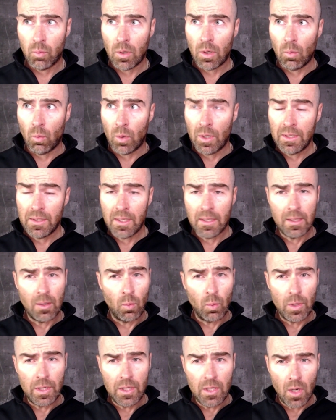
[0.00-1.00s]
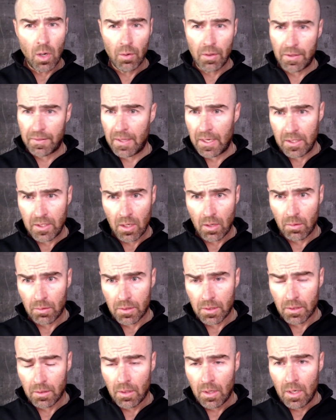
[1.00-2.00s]
What, what is it that we know that they
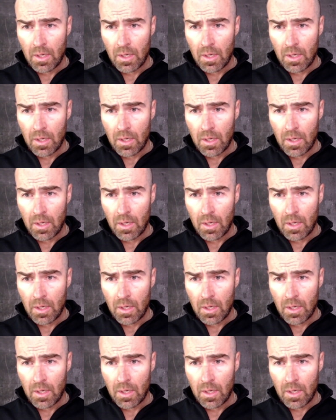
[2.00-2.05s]
don't?